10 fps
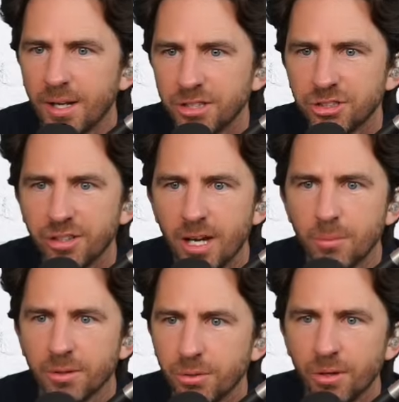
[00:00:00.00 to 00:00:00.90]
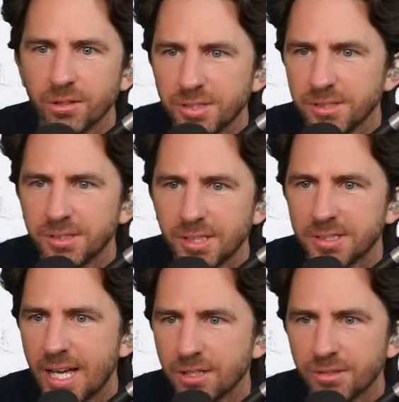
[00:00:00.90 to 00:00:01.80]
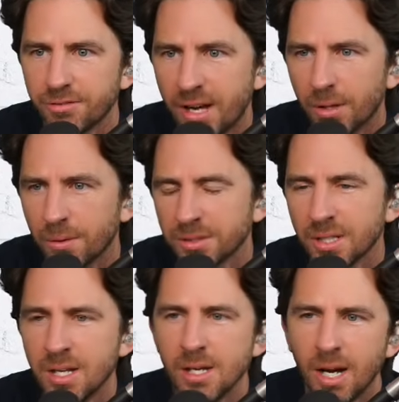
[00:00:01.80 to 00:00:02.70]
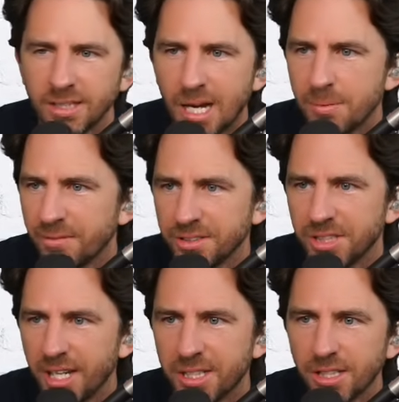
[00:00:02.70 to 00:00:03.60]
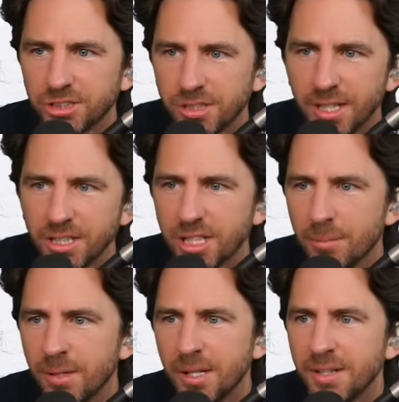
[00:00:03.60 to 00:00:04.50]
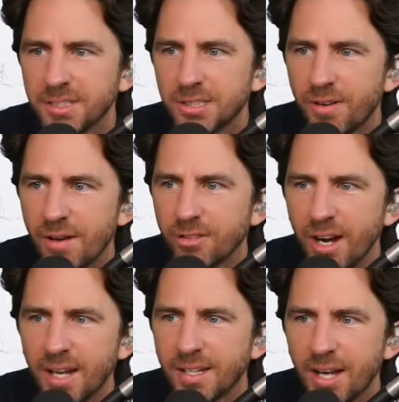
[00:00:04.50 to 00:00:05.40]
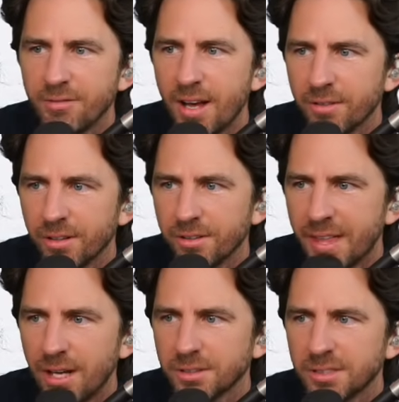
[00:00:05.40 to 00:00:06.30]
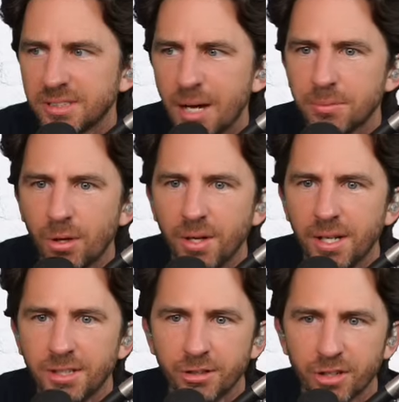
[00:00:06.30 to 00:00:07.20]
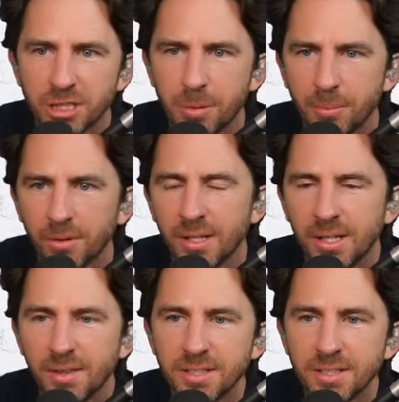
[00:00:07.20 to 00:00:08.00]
on Instagram with two hundred sixty-six thousand followers on top of his day job? This is five grand, not five hundred thousand. Stop donating to rich people.